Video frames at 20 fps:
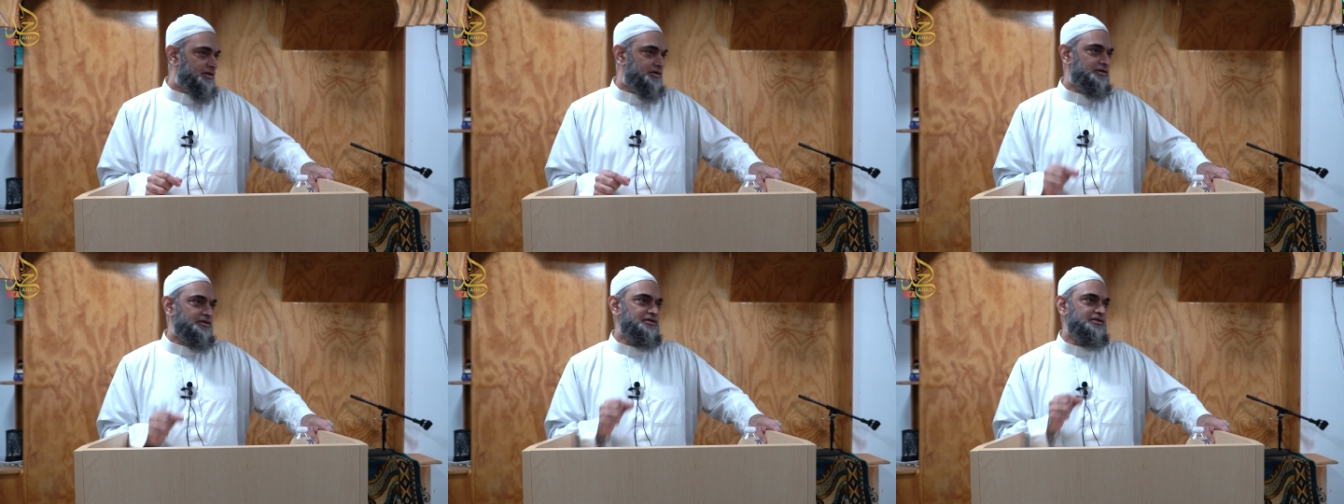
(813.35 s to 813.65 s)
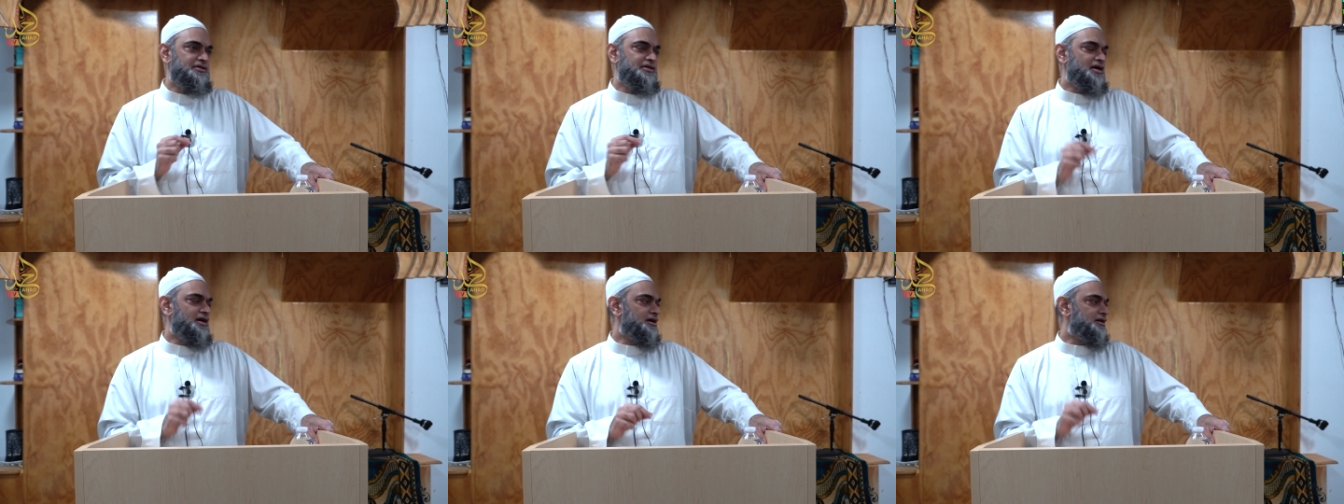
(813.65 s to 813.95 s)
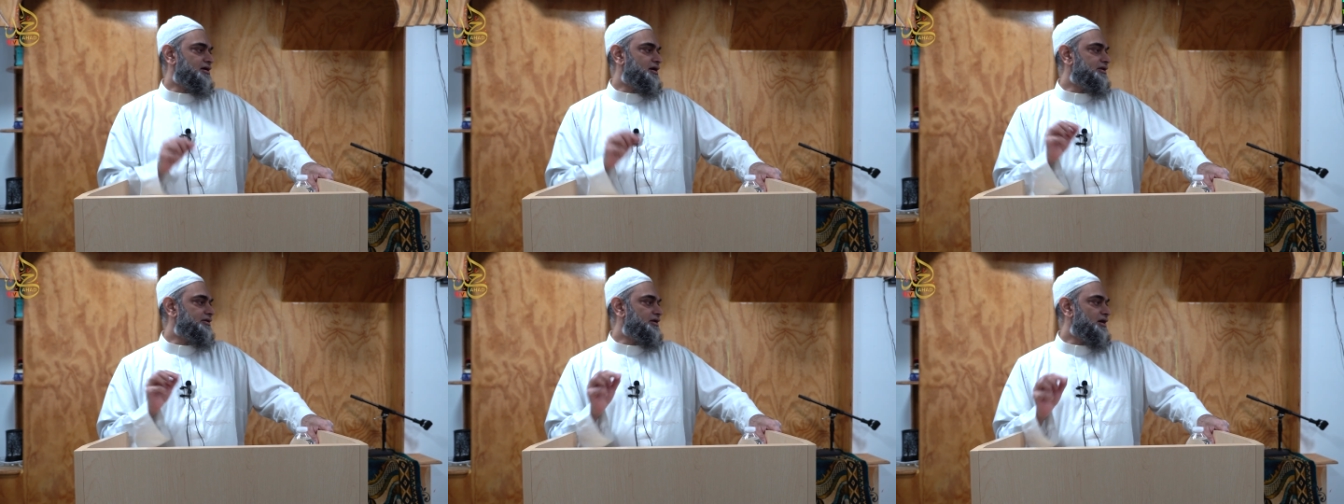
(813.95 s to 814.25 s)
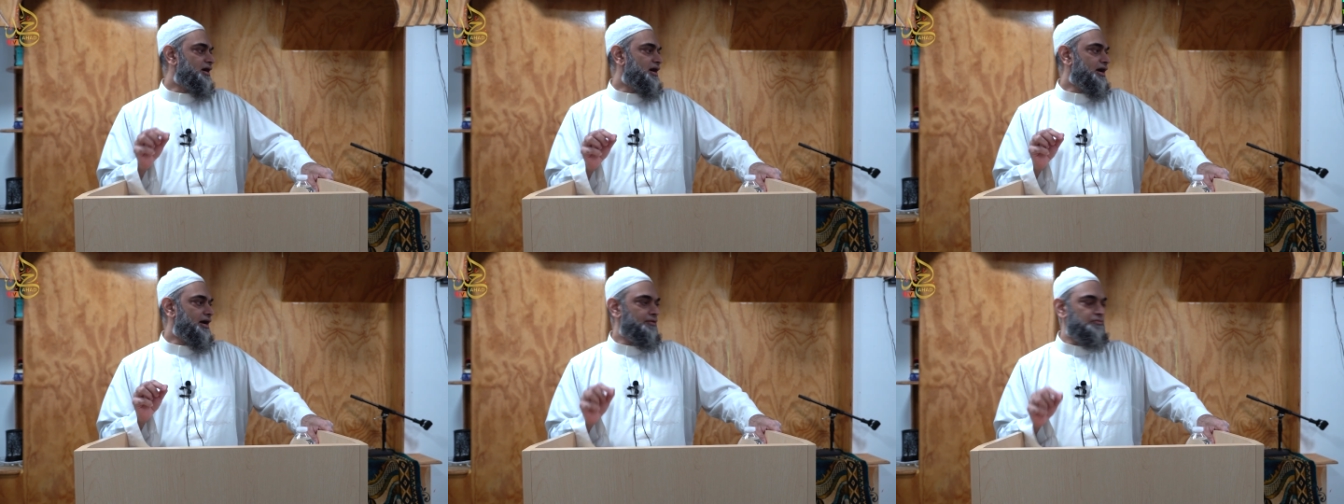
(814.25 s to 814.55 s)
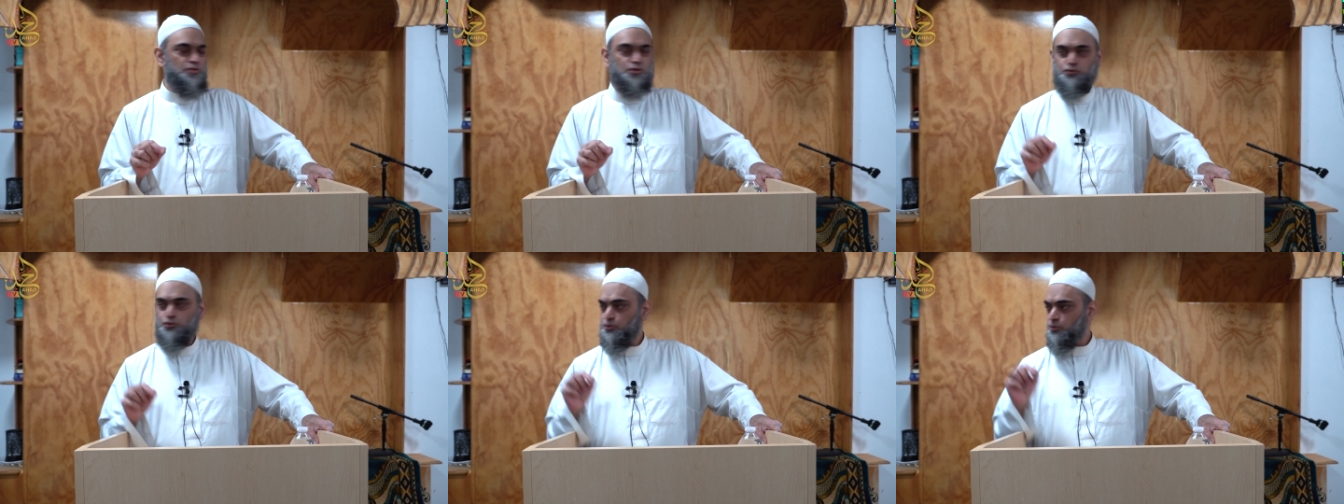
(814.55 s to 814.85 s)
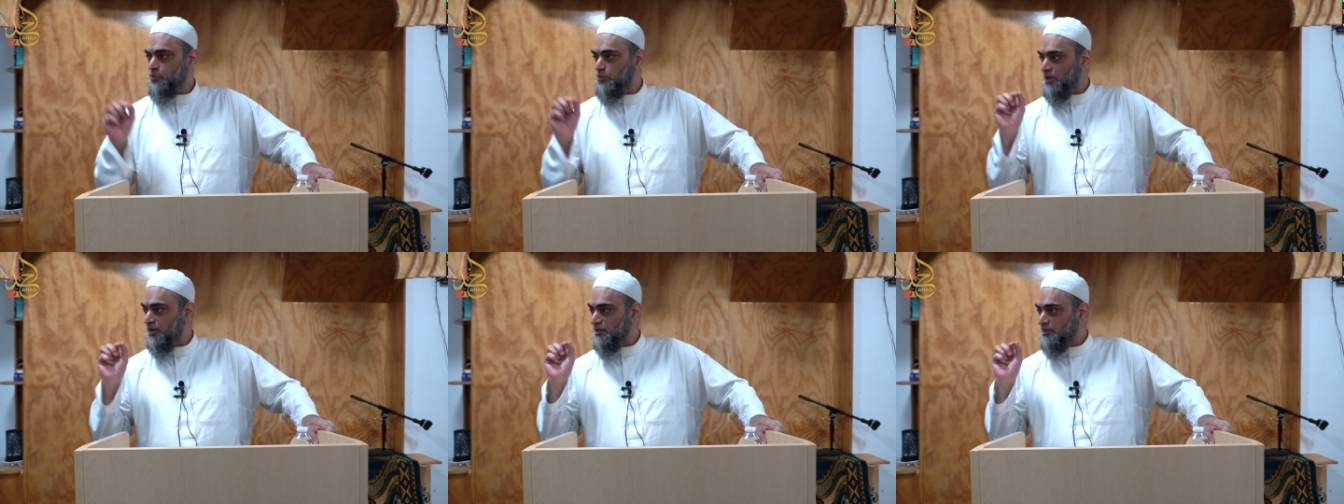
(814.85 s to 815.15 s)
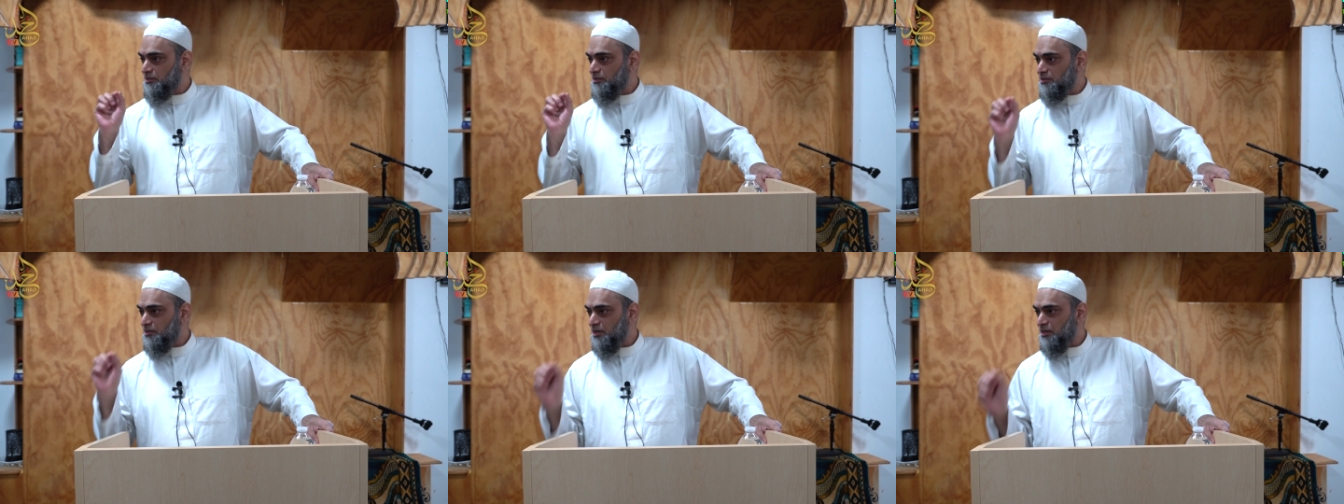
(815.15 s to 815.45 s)
Iyyaka na'budu wa
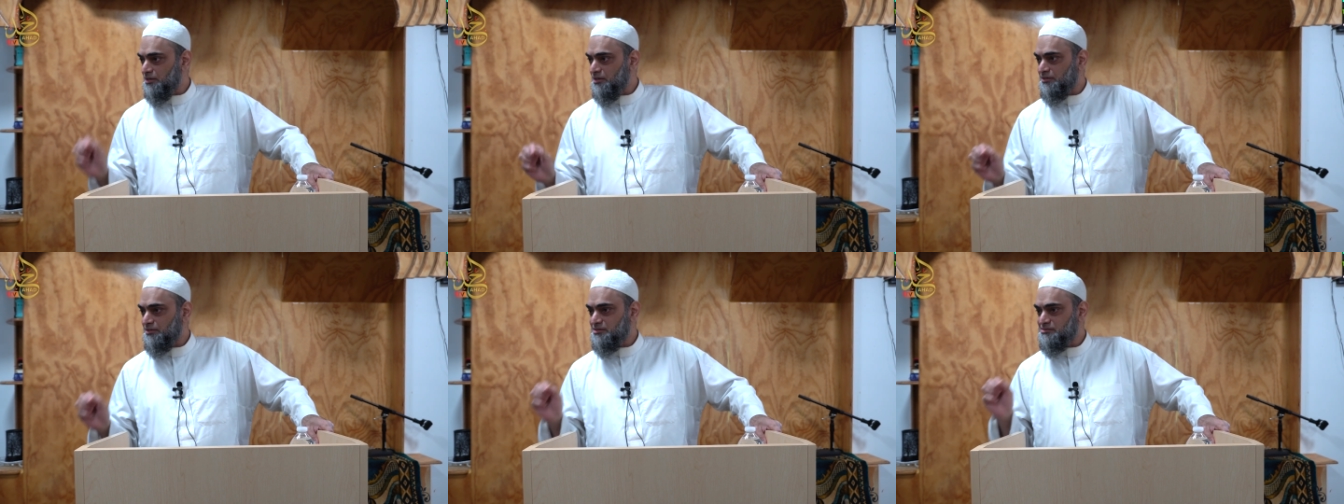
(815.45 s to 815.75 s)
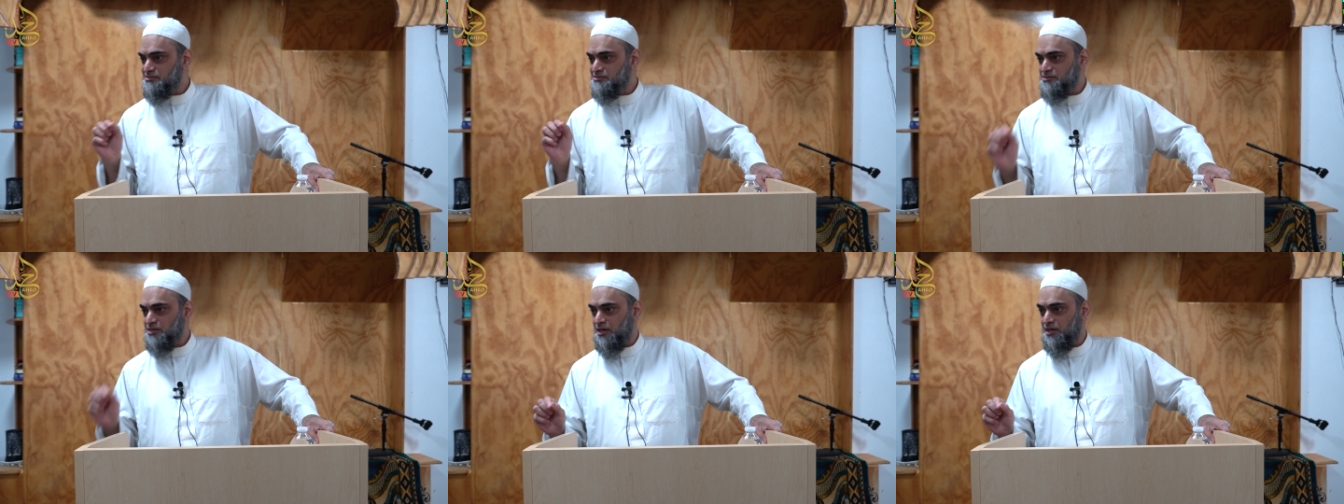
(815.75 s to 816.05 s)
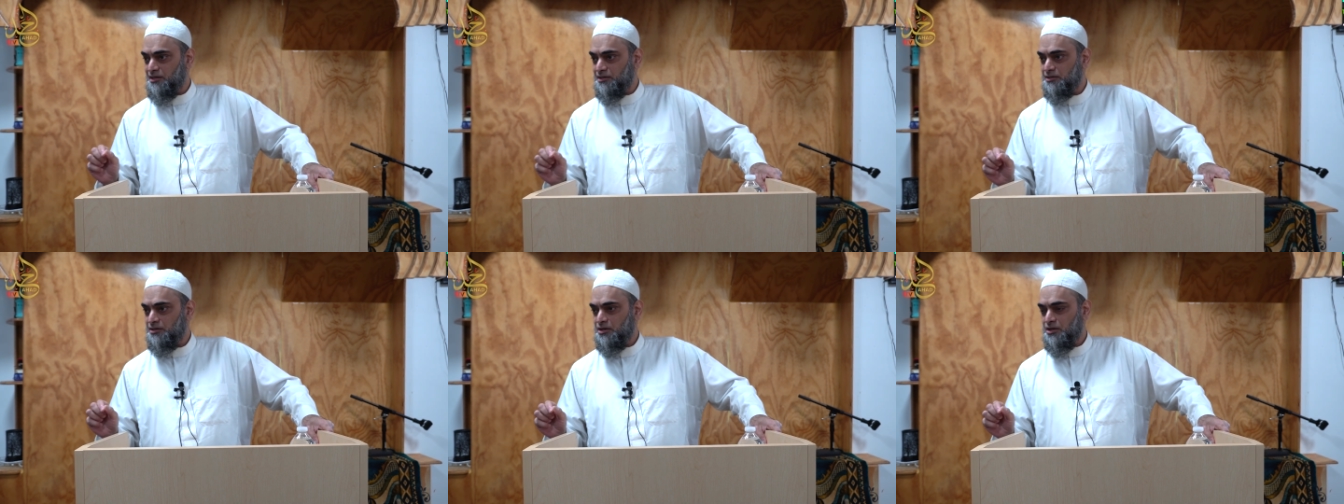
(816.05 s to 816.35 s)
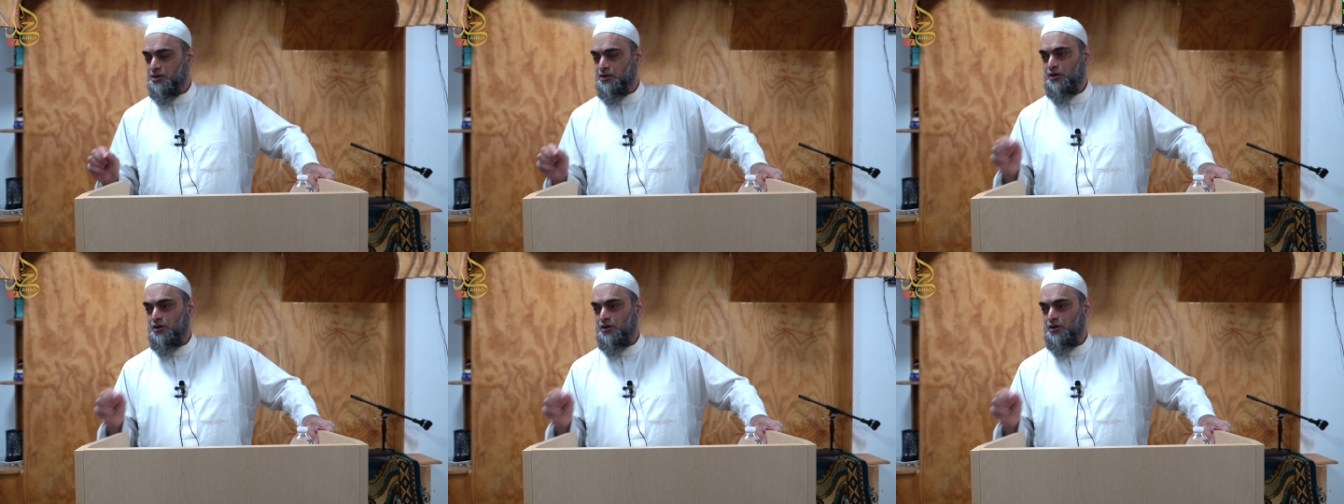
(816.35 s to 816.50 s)
iyyaka nasta'in.